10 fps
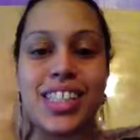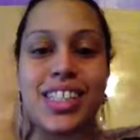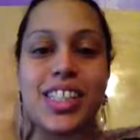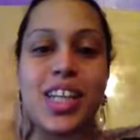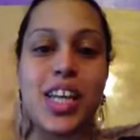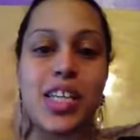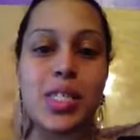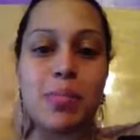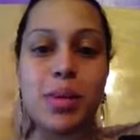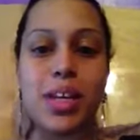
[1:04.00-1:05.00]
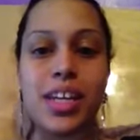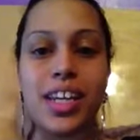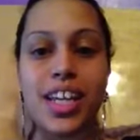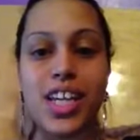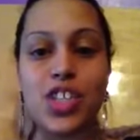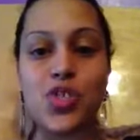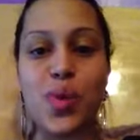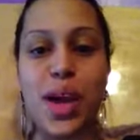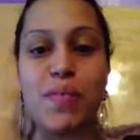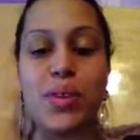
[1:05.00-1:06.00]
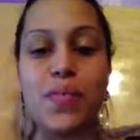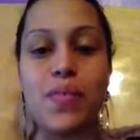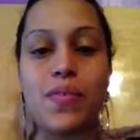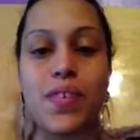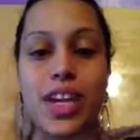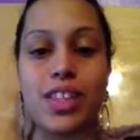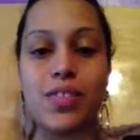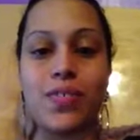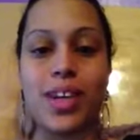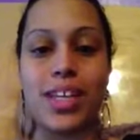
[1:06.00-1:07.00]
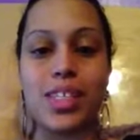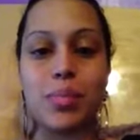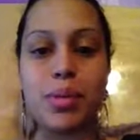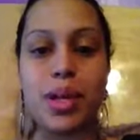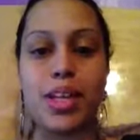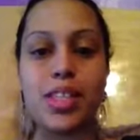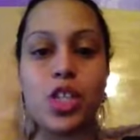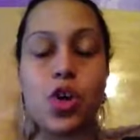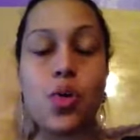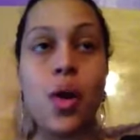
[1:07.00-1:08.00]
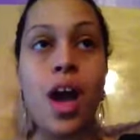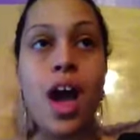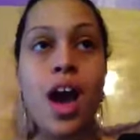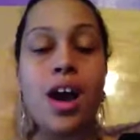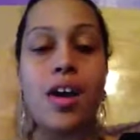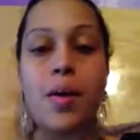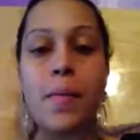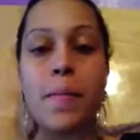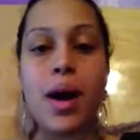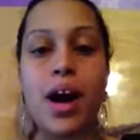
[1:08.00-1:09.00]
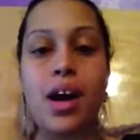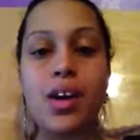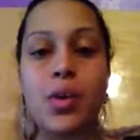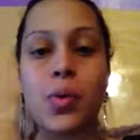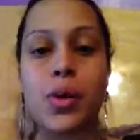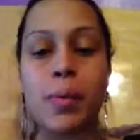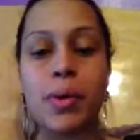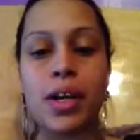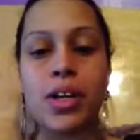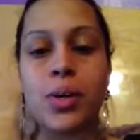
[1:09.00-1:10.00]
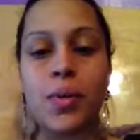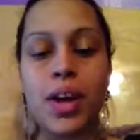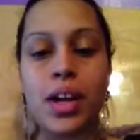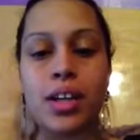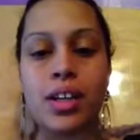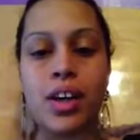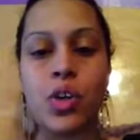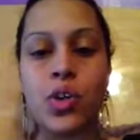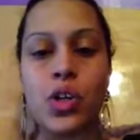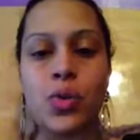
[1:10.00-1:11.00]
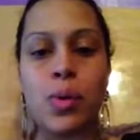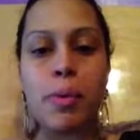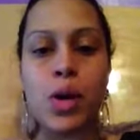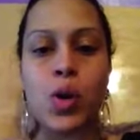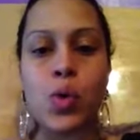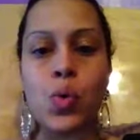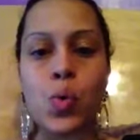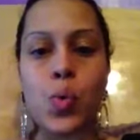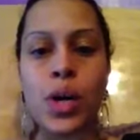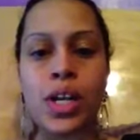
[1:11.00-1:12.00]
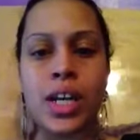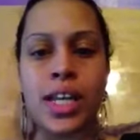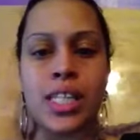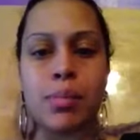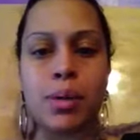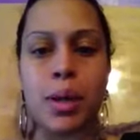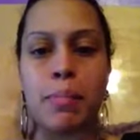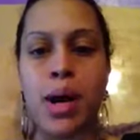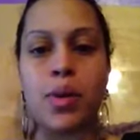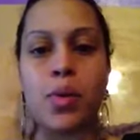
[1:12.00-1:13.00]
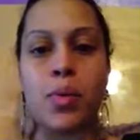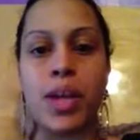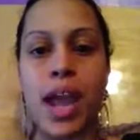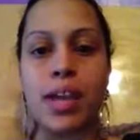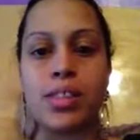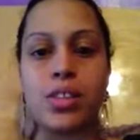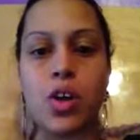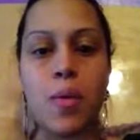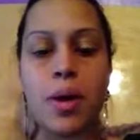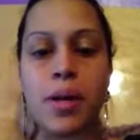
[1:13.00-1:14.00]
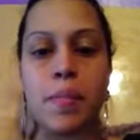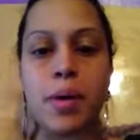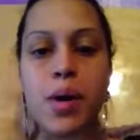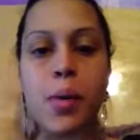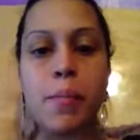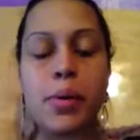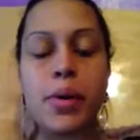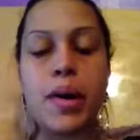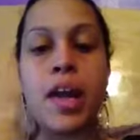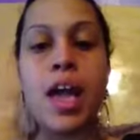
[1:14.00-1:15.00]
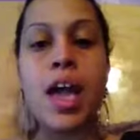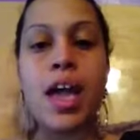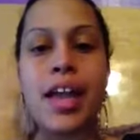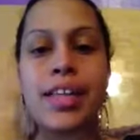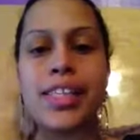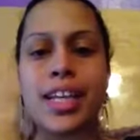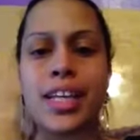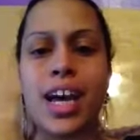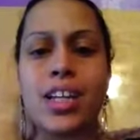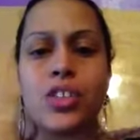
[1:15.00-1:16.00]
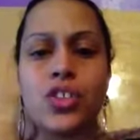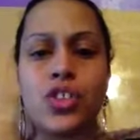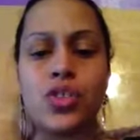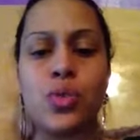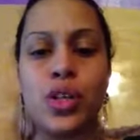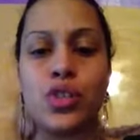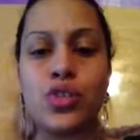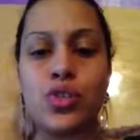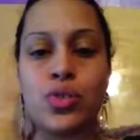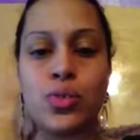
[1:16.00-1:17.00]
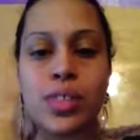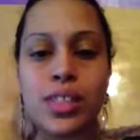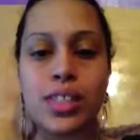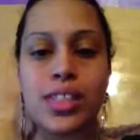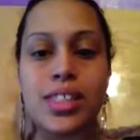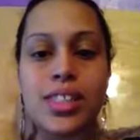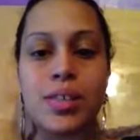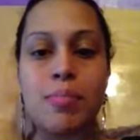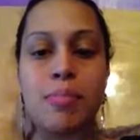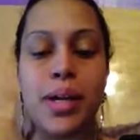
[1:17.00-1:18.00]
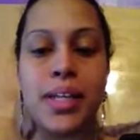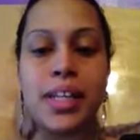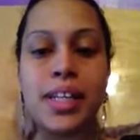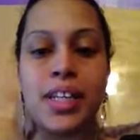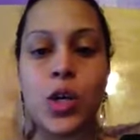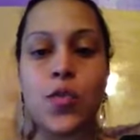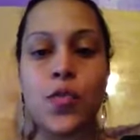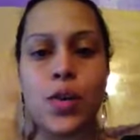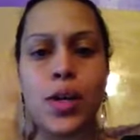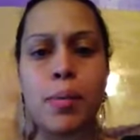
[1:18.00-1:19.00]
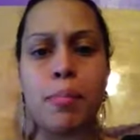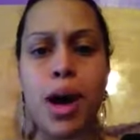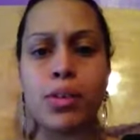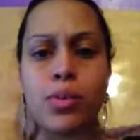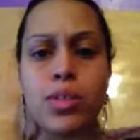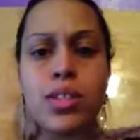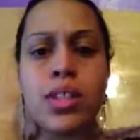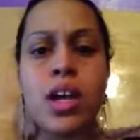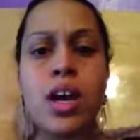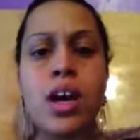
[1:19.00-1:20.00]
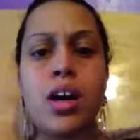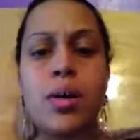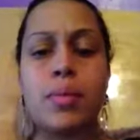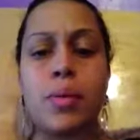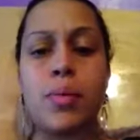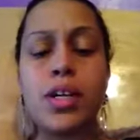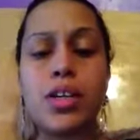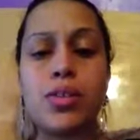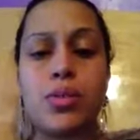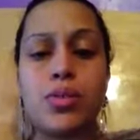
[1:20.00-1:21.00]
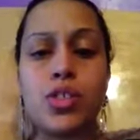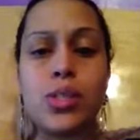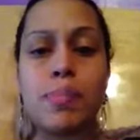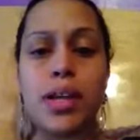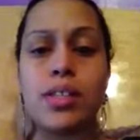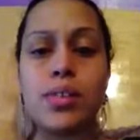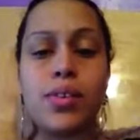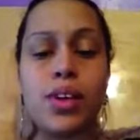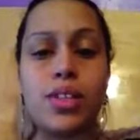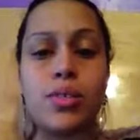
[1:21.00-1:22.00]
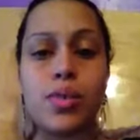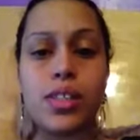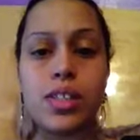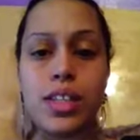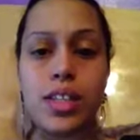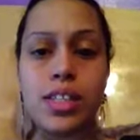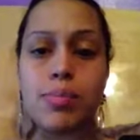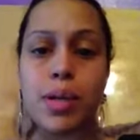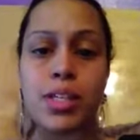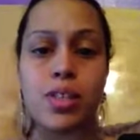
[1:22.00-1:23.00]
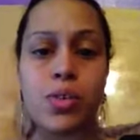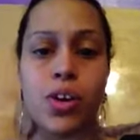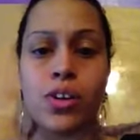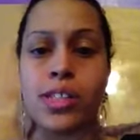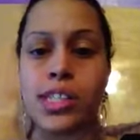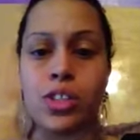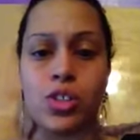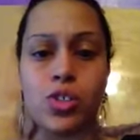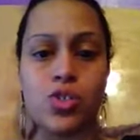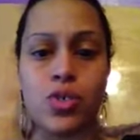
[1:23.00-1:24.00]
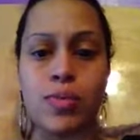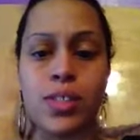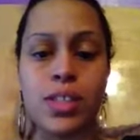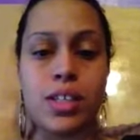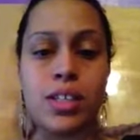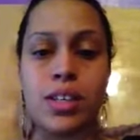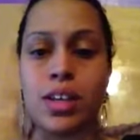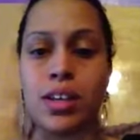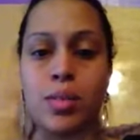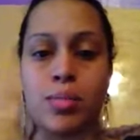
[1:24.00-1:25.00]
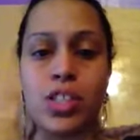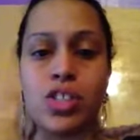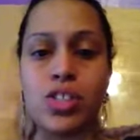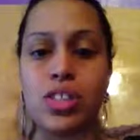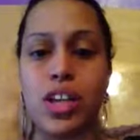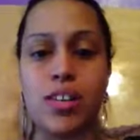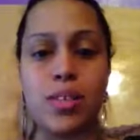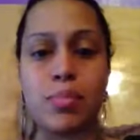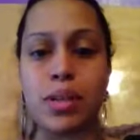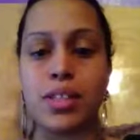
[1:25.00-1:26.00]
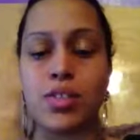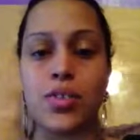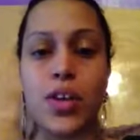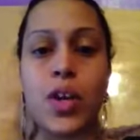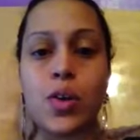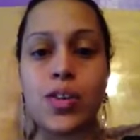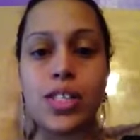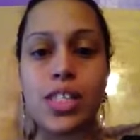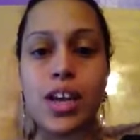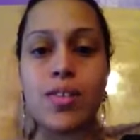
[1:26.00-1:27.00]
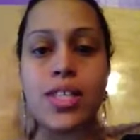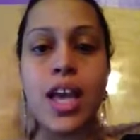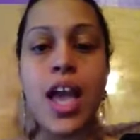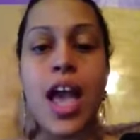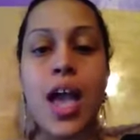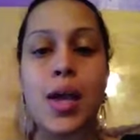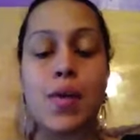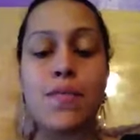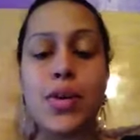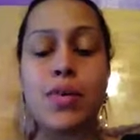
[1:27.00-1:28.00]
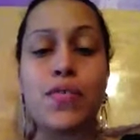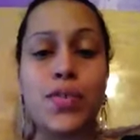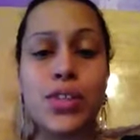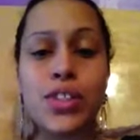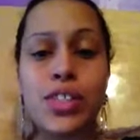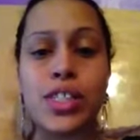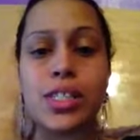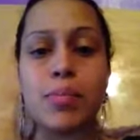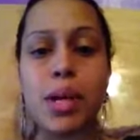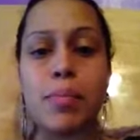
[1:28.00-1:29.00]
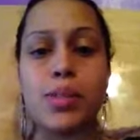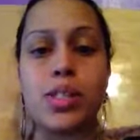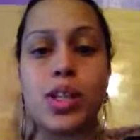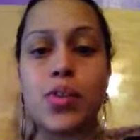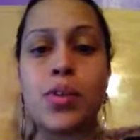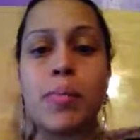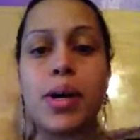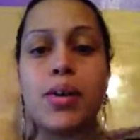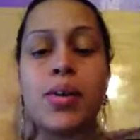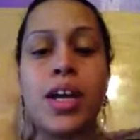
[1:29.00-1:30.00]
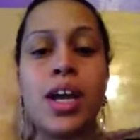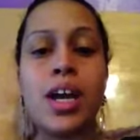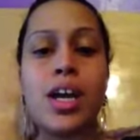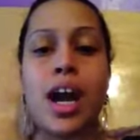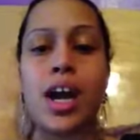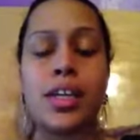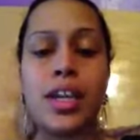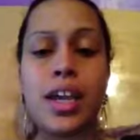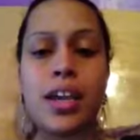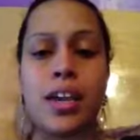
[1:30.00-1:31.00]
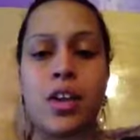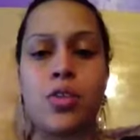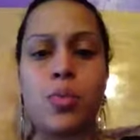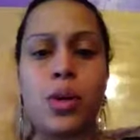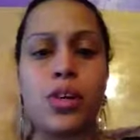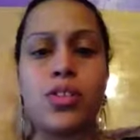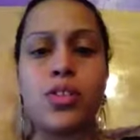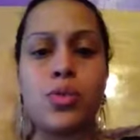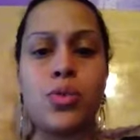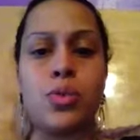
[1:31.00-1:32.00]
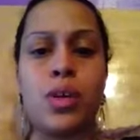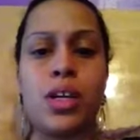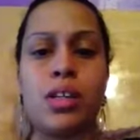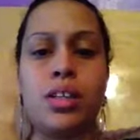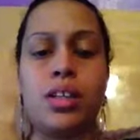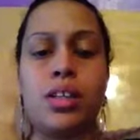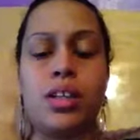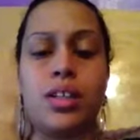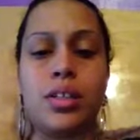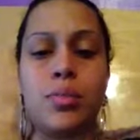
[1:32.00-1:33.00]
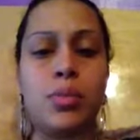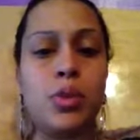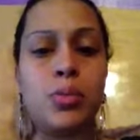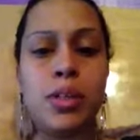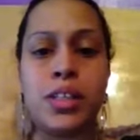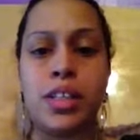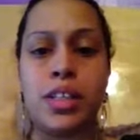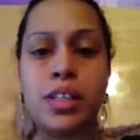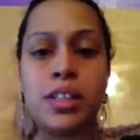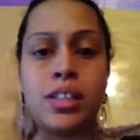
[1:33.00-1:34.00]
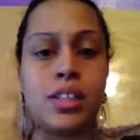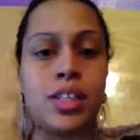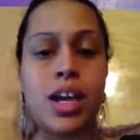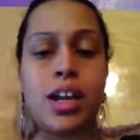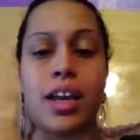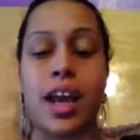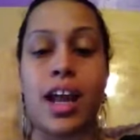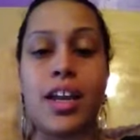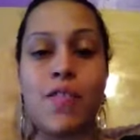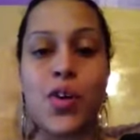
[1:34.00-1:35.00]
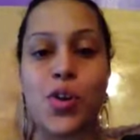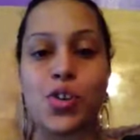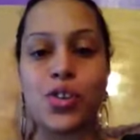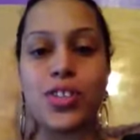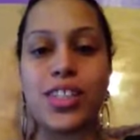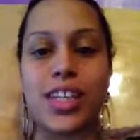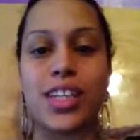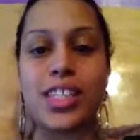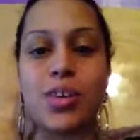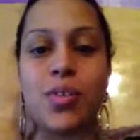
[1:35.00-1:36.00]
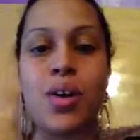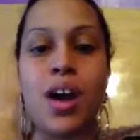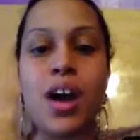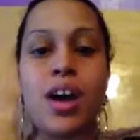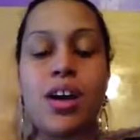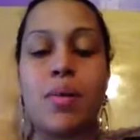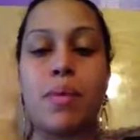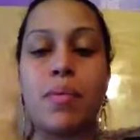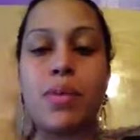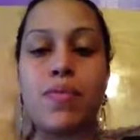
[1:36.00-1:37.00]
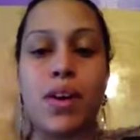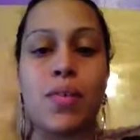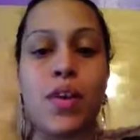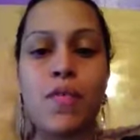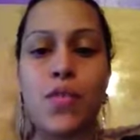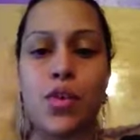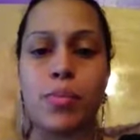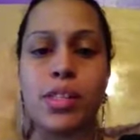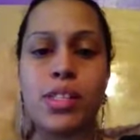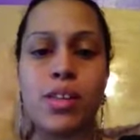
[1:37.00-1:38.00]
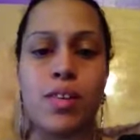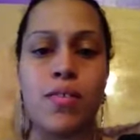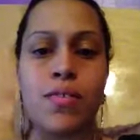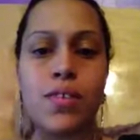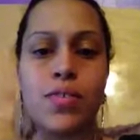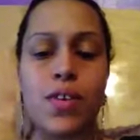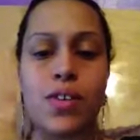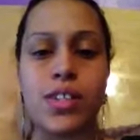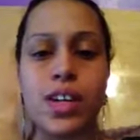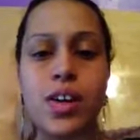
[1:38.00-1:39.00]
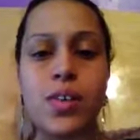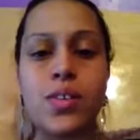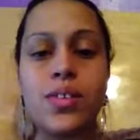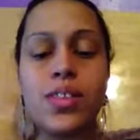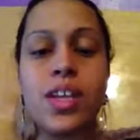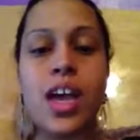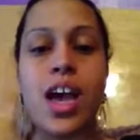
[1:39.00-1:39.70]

into the lesson plan unless you have an effective lesson plan. So growing up in undergrad, I only knew about one lesson plan model, and we had to go by that model. But in technology, you introduced us to many different models that we can use just based on our students' needs, based on our teaching strengths and teaching styles, and based on their learning styles. And I'm very fortunate to be able to learn about Gagne and Where to and UBD design. Like, I never heard of those things, so it was very informative as far as that goes.